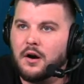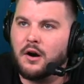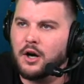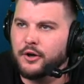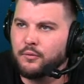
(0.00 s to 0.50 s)

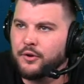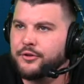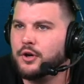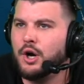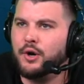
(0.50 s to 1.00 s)
Hart will
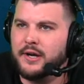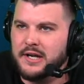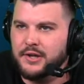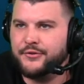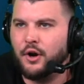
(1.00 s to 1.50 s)
throw it,
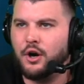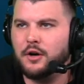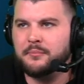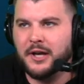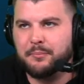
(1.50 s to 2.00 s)
and it's
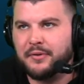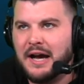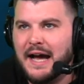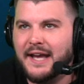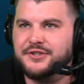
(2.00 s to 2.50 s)
Hart,
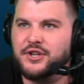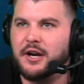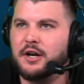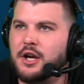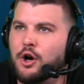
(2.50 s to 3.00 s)
McBride,
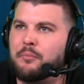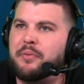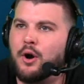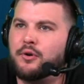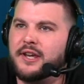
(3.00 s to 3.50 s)
Jericho,
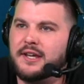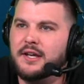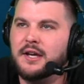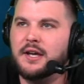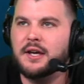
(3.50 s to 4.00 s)

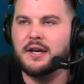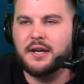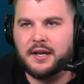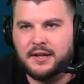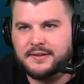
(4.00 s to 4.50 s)
Bogey,
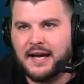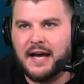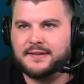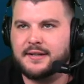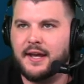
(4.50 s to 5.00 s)
and
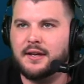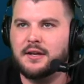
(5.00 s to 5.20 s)
Donte.